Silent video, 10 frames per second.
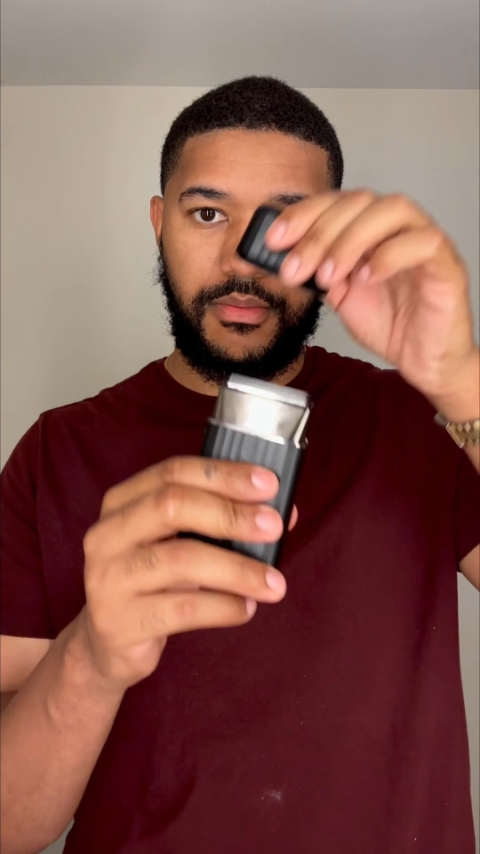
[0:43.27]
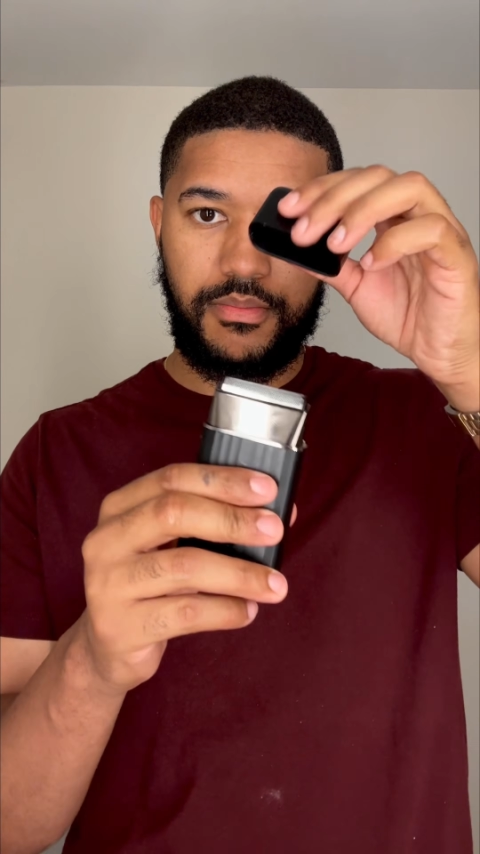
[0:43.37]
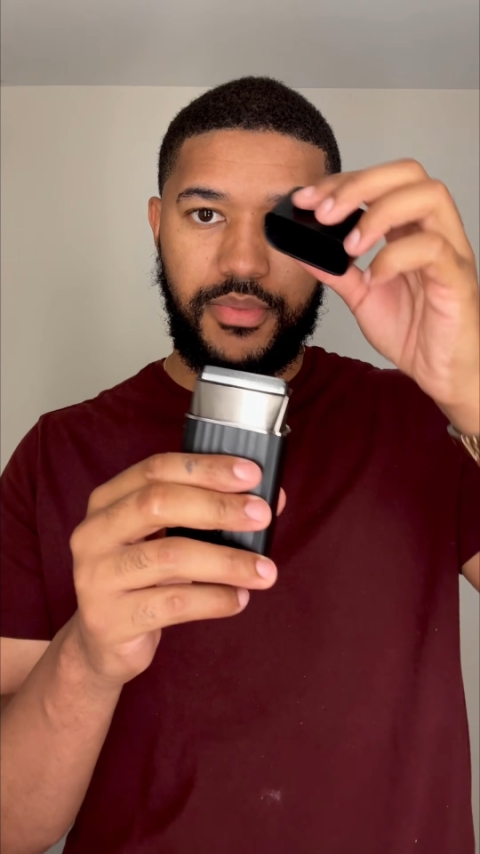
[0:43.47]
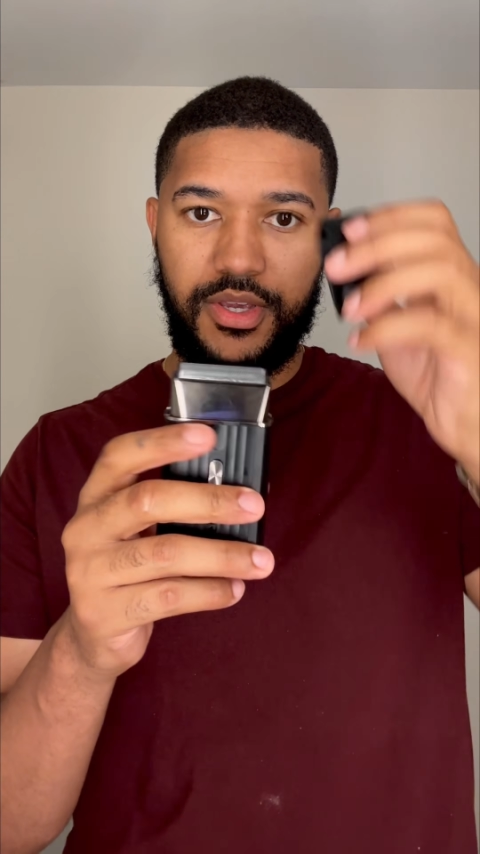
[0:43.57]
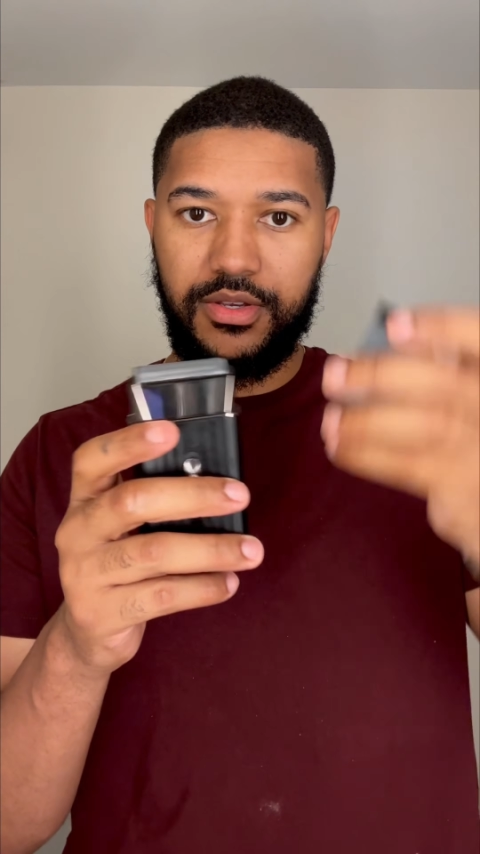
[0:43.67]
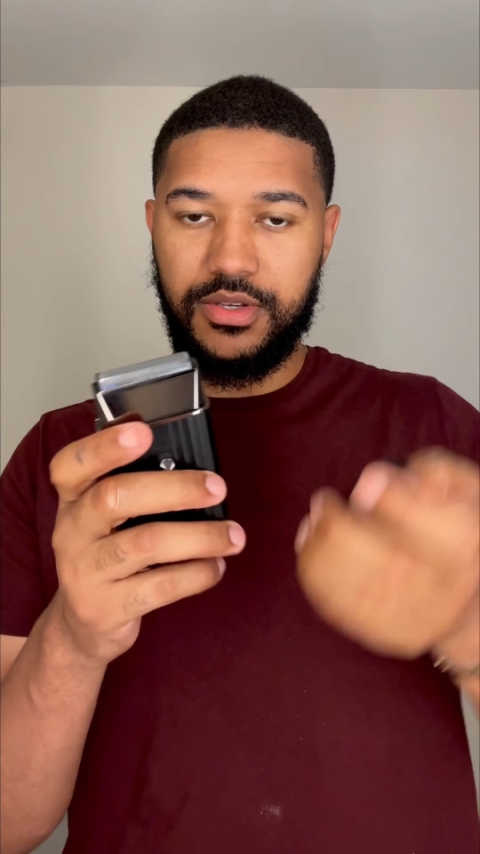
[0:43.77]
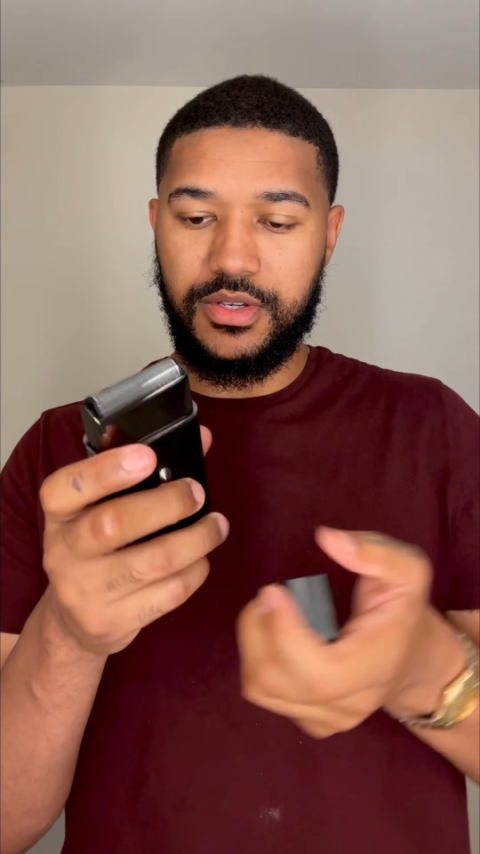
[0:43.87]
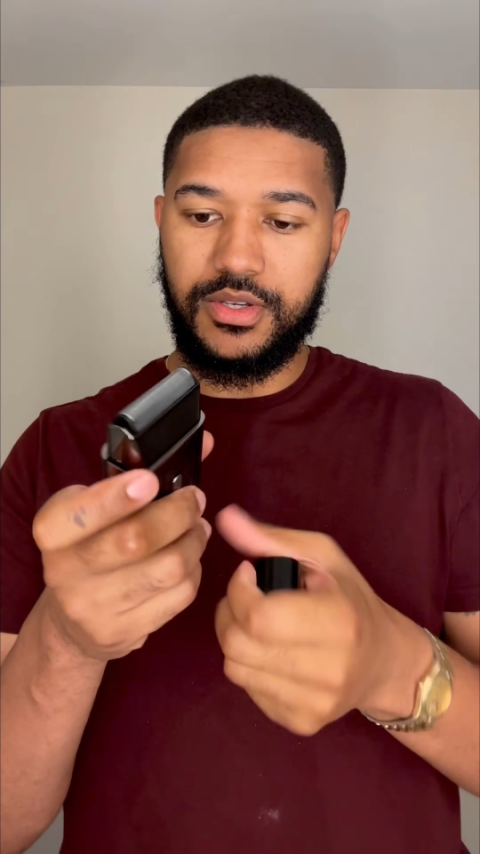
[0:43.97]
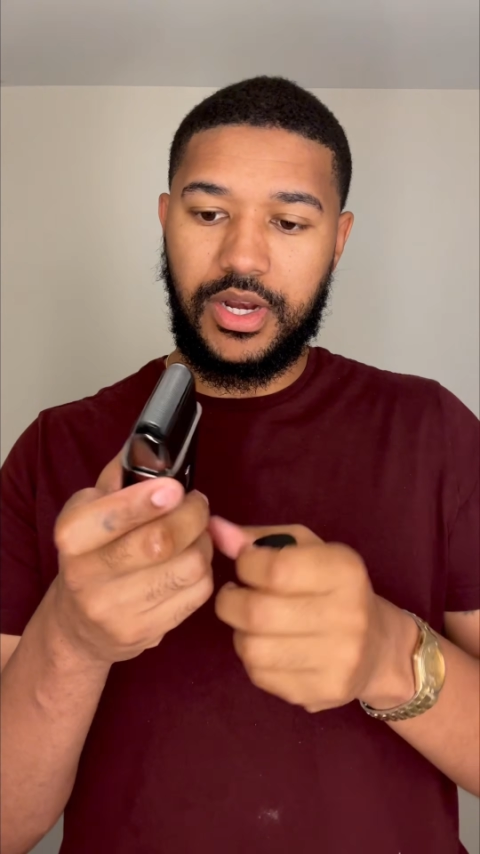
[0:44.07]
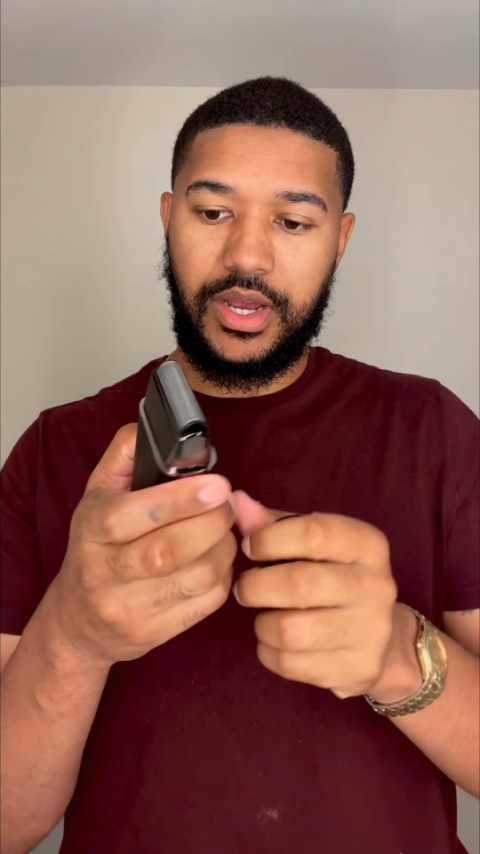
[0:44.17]
pieces
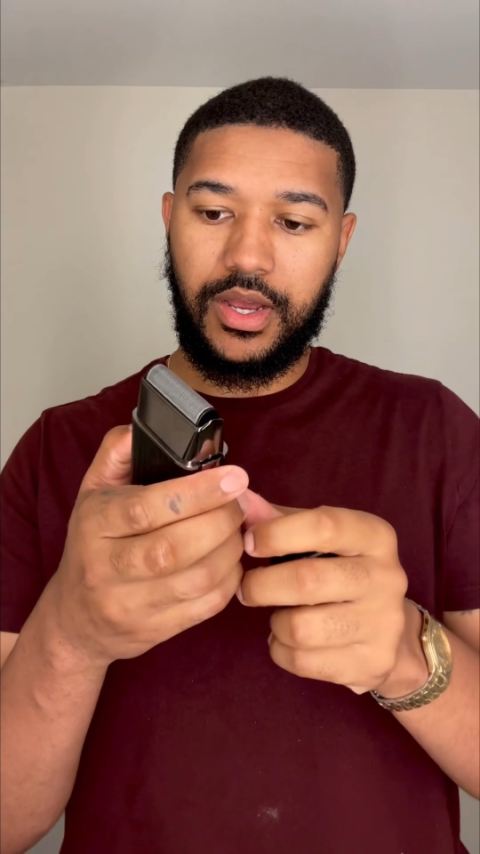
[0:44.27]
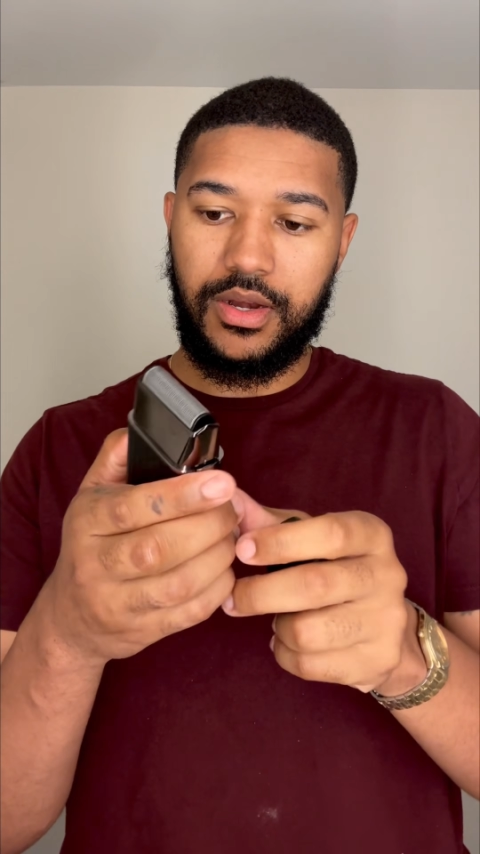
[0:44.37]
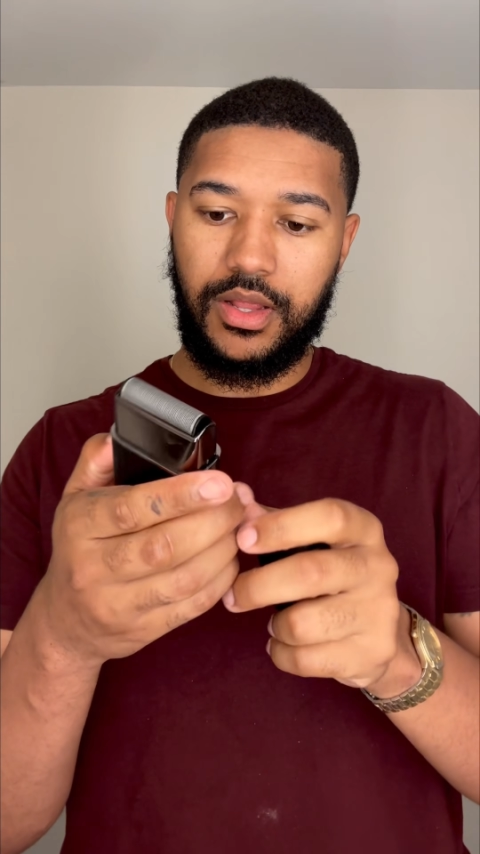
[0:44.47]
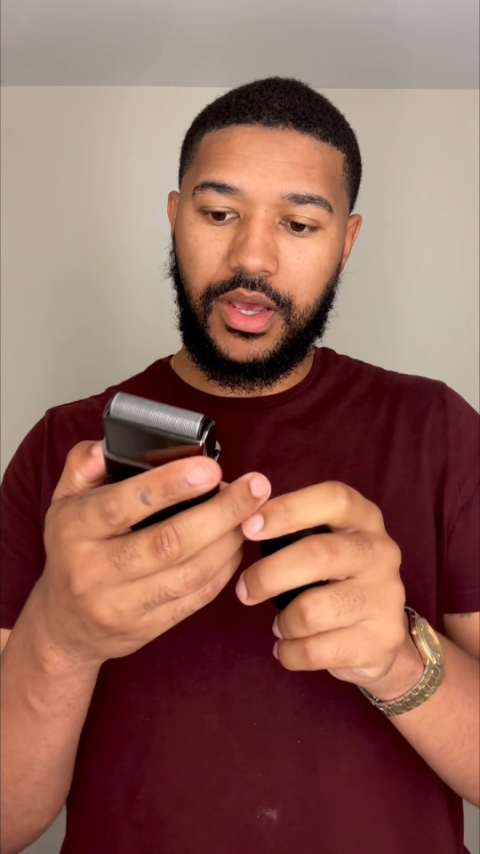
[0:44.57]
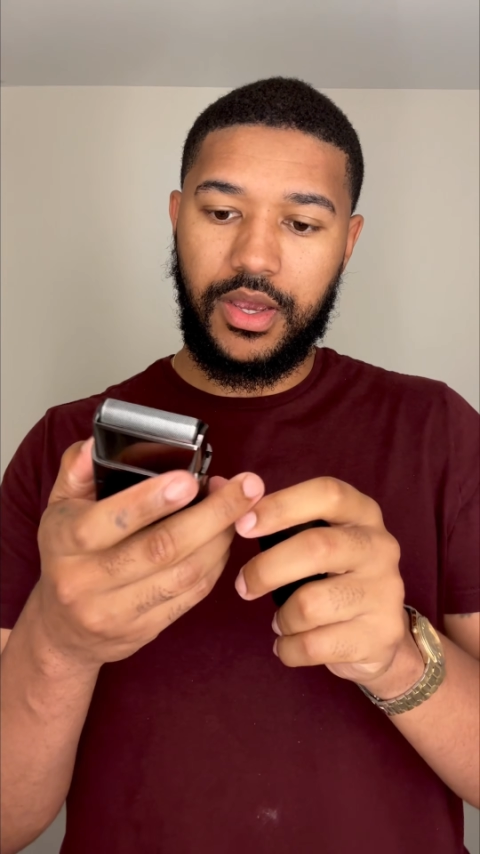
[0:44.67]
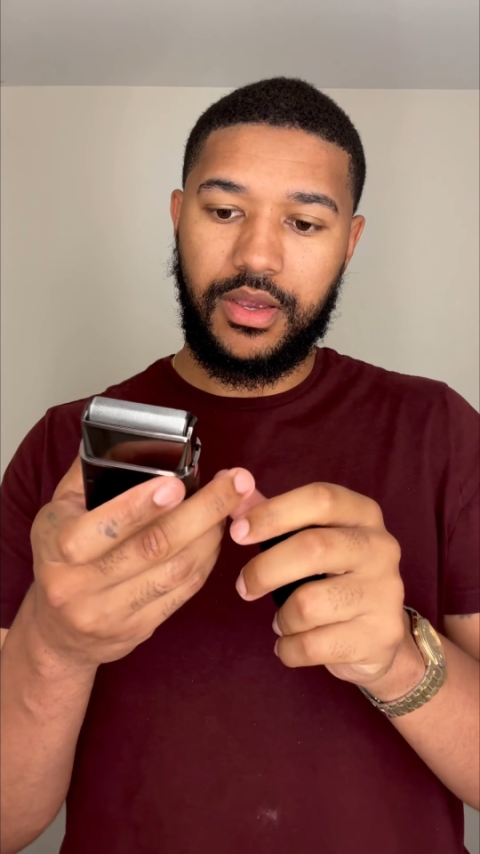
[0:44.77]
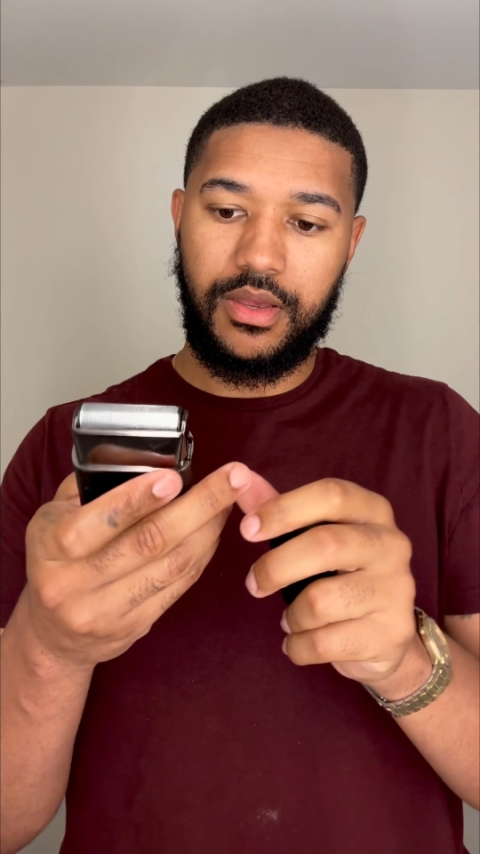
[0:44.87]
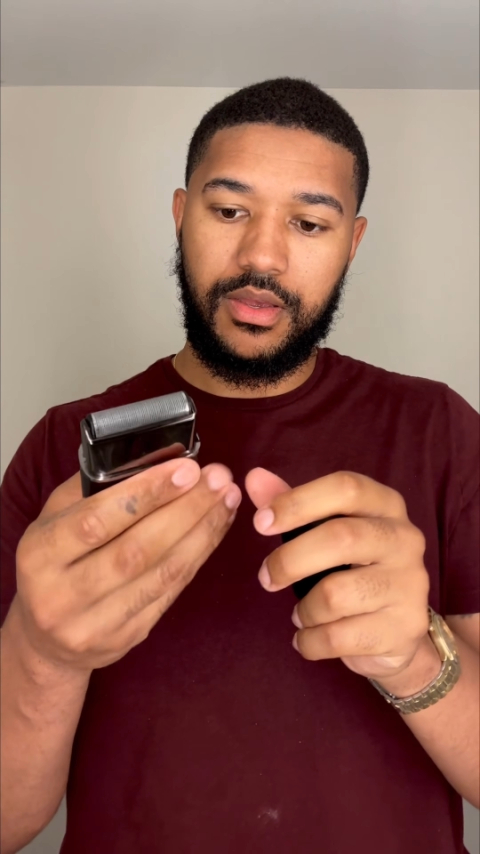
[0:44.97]
that I kind of like.